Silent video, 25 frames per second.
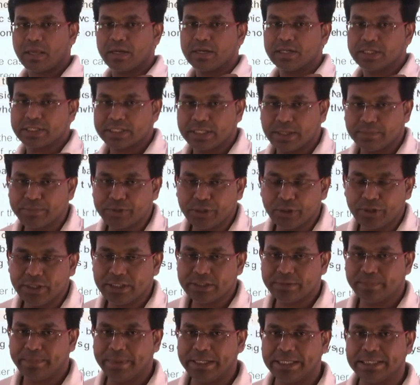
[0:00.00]
Sub
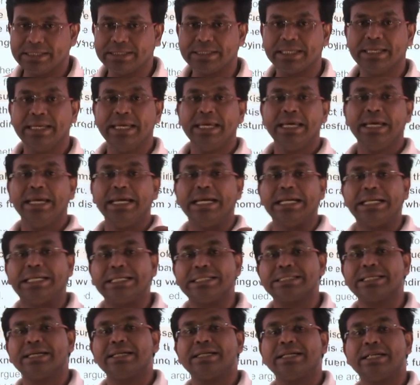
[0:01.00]
judice means it
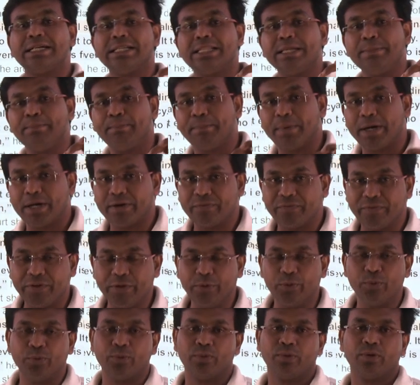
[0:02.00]
is under the
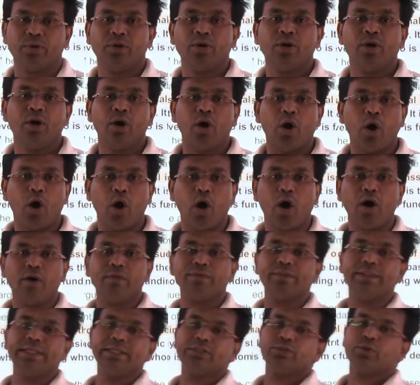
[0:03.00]
purview
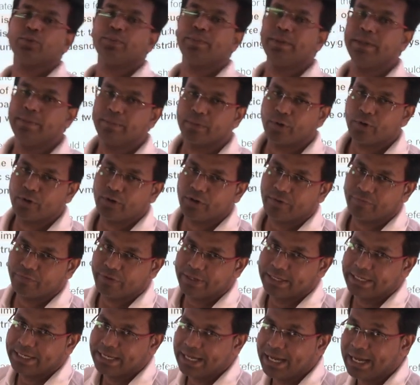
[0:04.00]
of the Supreme Court of
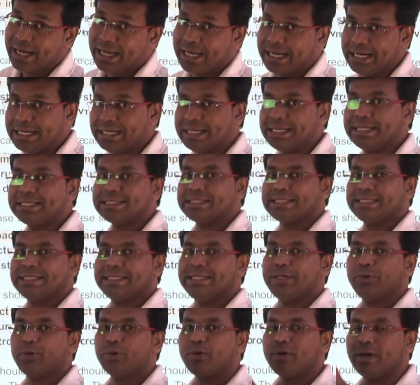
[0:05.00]
India. It is,
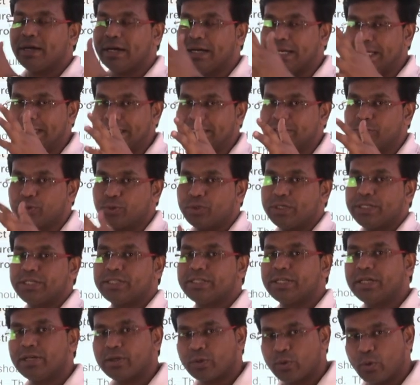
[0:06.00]
you know, in
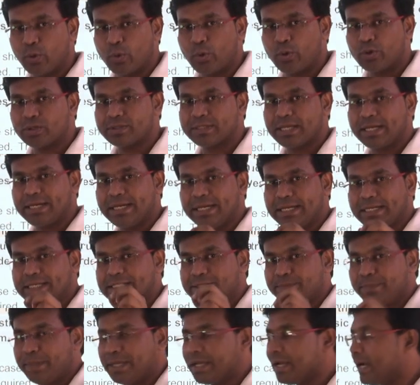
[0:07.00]
judicial courts and it
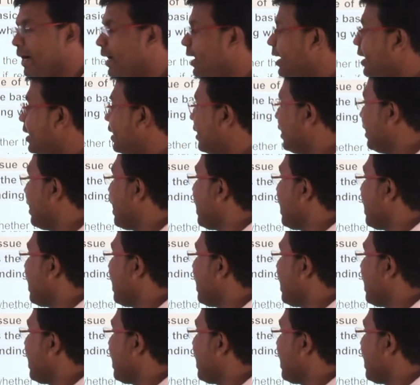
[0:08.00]
is being heard.